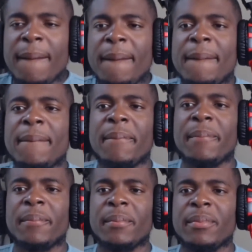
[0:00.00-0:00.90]

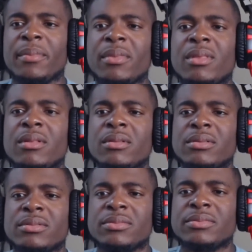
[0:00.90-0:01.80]
open
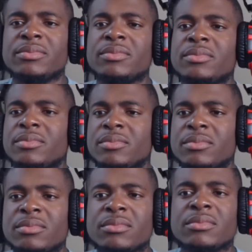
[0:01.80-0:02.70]
arms of the
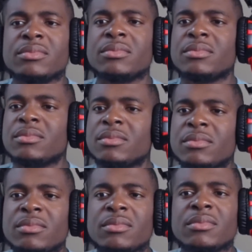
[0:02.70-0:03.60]

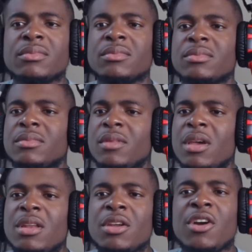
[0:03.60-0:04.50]
sea.
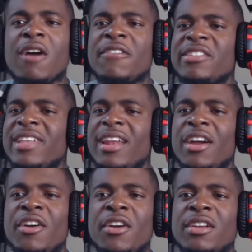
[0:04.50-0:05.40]
The covers that
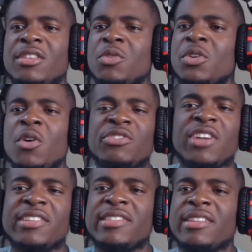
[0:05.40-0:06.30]
I heard do no
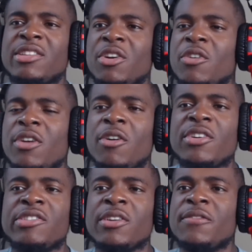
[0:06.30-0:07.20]
justice to the
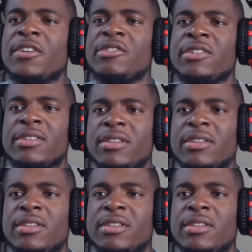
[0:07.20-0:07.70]
original version.